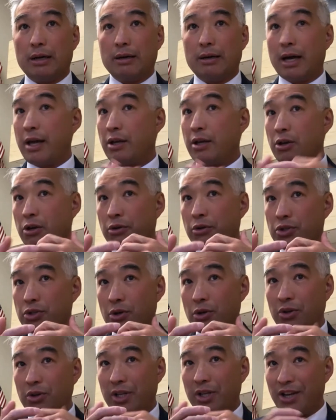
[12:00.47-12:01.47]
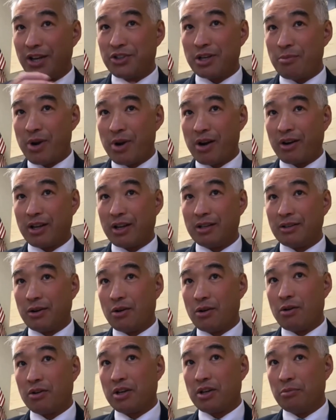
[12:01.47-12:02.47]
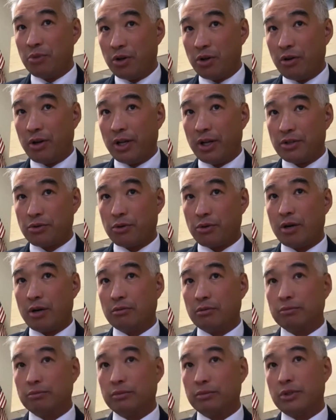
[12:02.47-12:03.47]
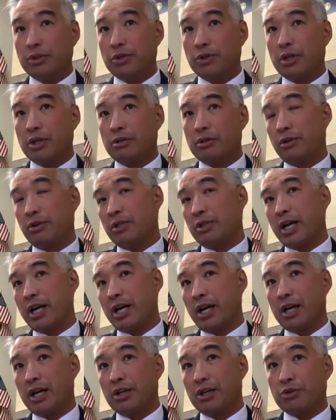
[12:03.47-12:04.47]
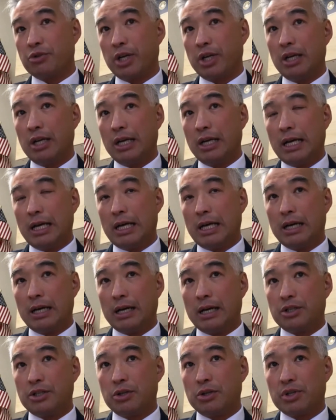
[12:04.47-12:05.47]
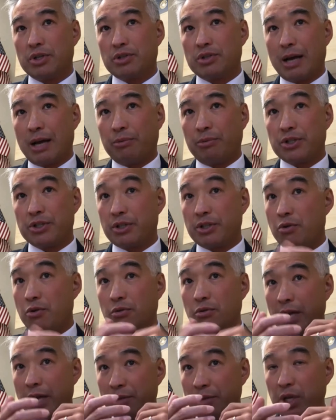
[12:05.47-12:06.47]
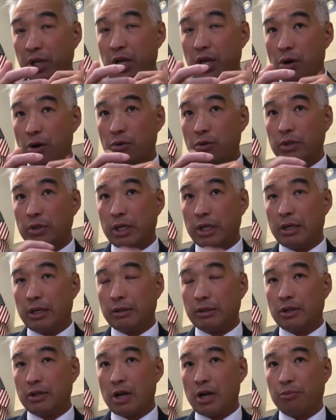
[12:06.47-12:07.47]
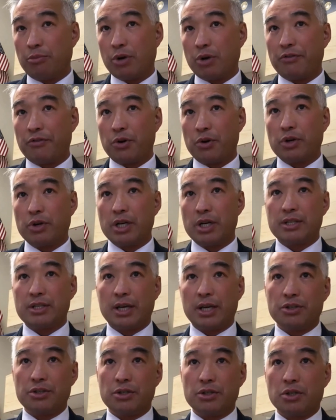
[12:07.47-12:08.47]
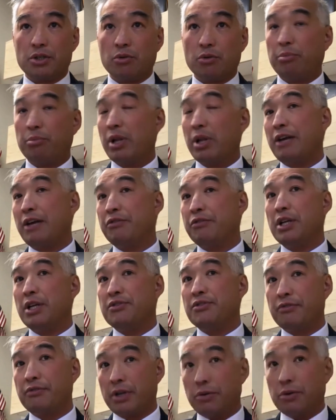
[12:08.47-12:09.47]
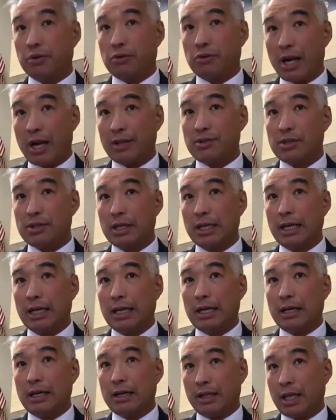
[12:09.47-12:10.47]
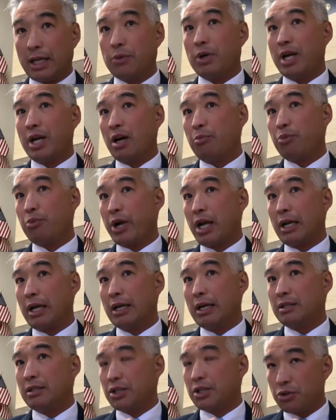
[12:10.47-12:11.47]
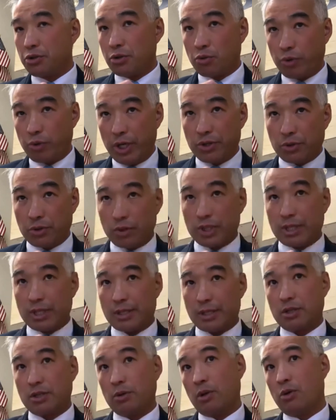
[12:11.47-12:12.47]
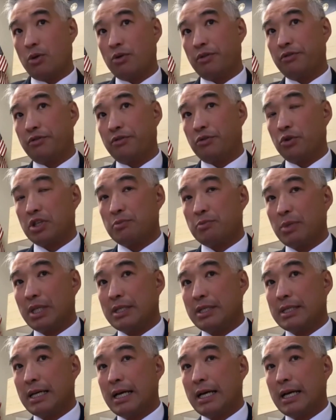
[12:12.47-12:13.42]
I encourage all the Asian American in all communities throughout the entire country to establish their own NPO, nonprofit organizations, to apply for these federal grants that would help bring additional resources to law enforcement